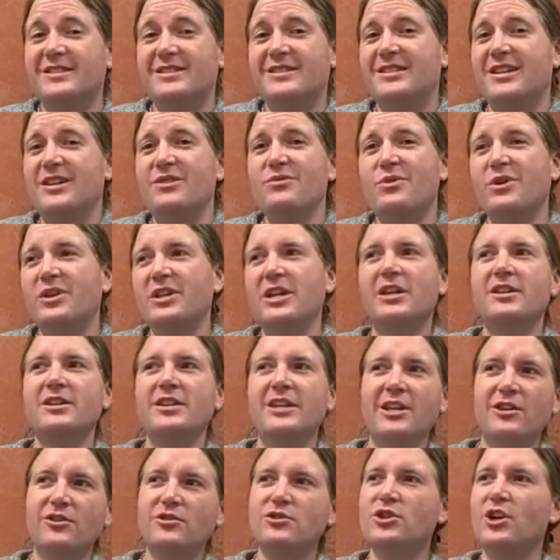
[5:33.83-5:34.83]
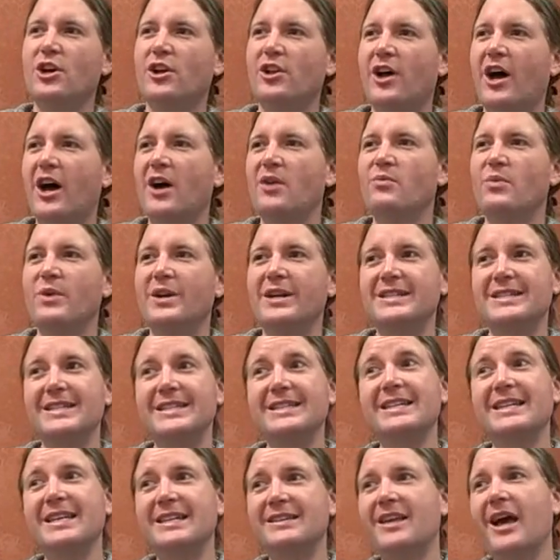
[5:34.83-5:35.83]
didn't really yield you a lot when it
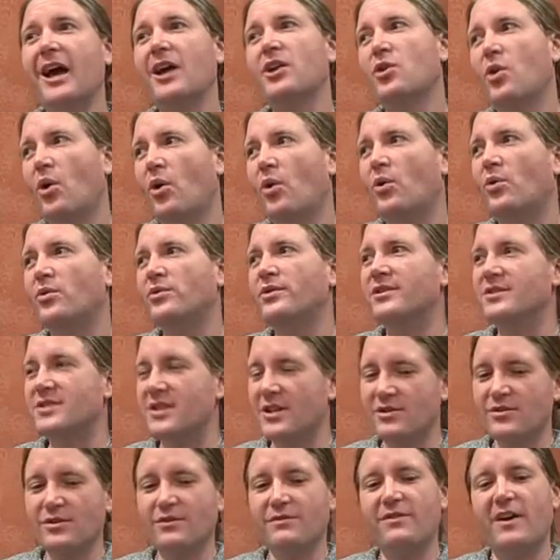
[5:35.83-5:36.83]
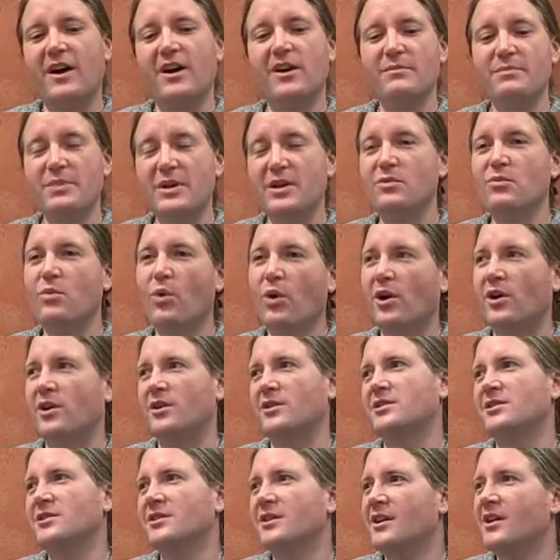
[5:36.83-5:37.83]
didn't get that cold. The central fire pit
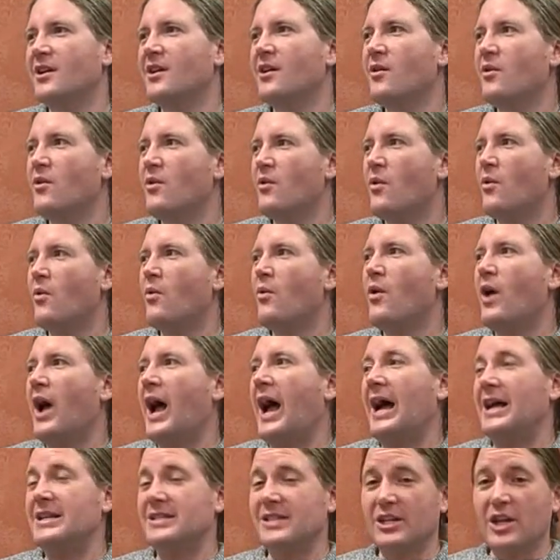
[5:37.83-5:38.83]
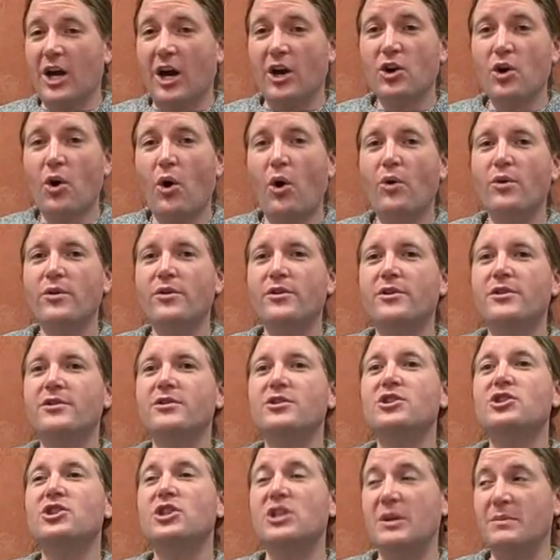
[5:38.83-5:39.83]
worked. As it got colder,
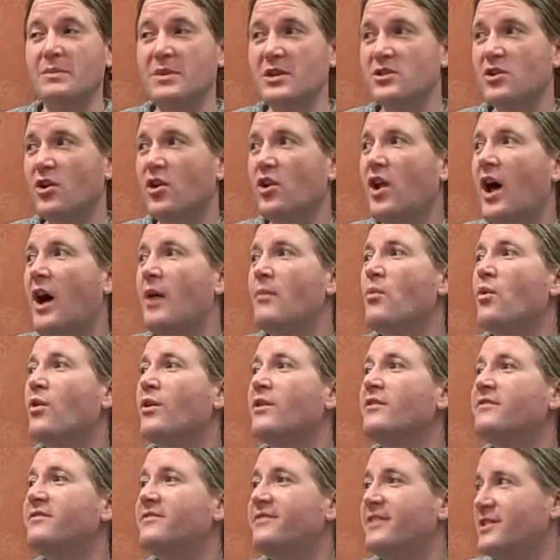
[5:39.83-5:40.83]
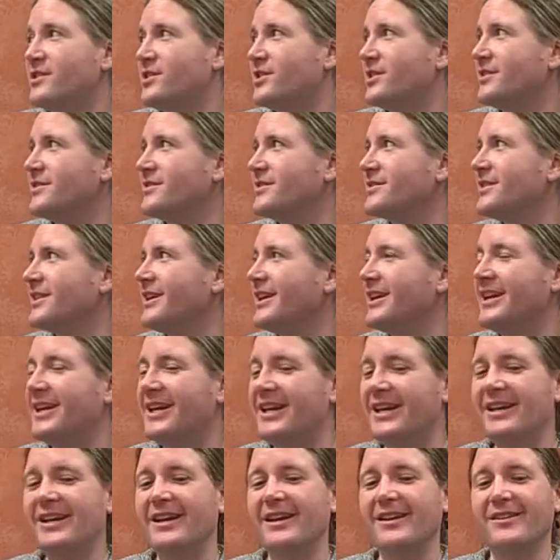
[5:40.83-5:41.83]
chimneys are a lot more efficient in
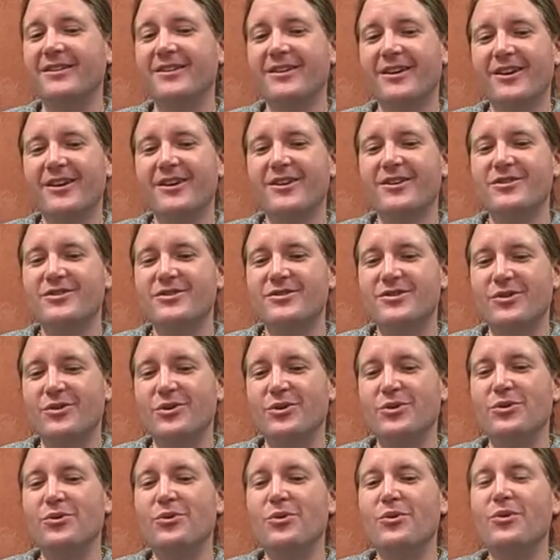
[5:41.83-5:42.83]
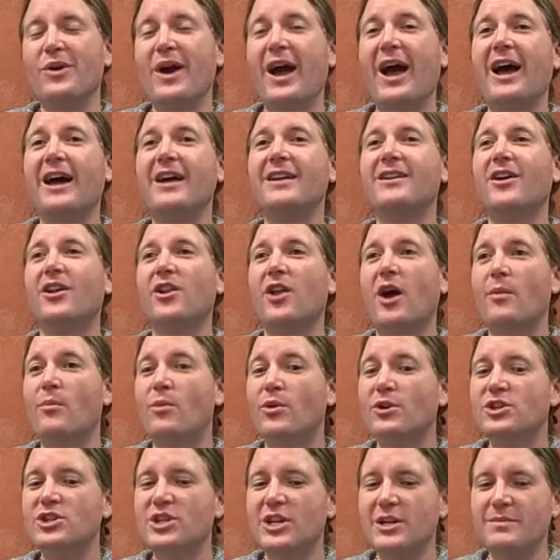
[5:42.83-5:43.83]
heating. So you had a lot
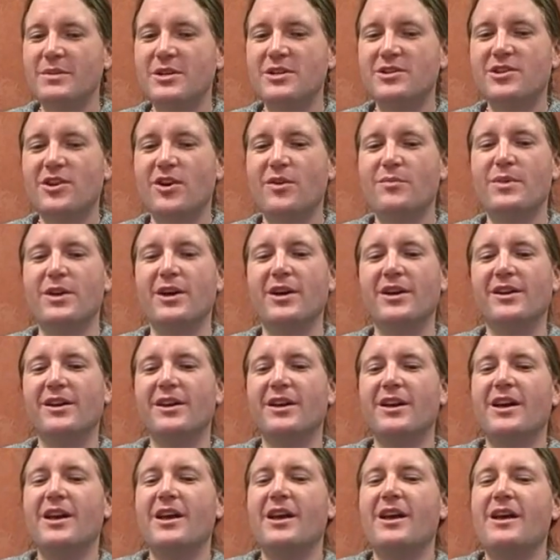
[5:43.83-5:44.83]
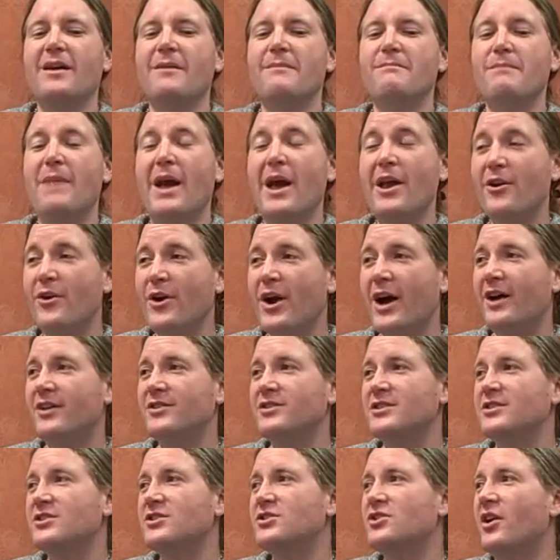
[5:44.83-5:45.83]
more chimneys come in. Manor
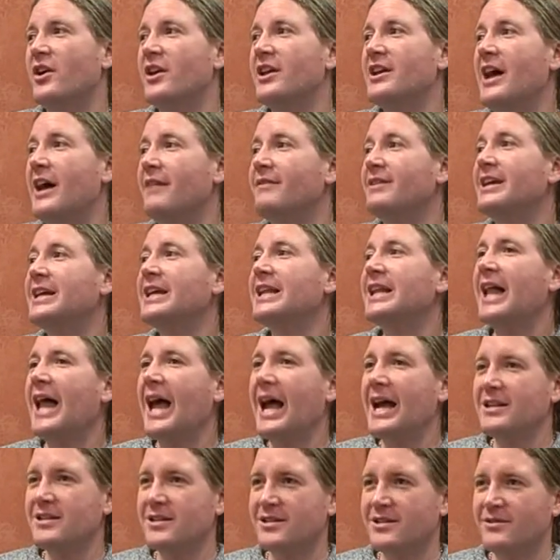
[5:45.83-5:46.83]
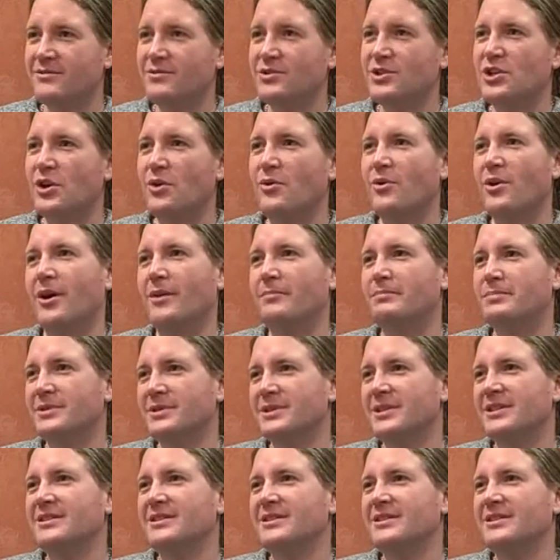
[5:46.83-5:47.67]
houses started having glass show up.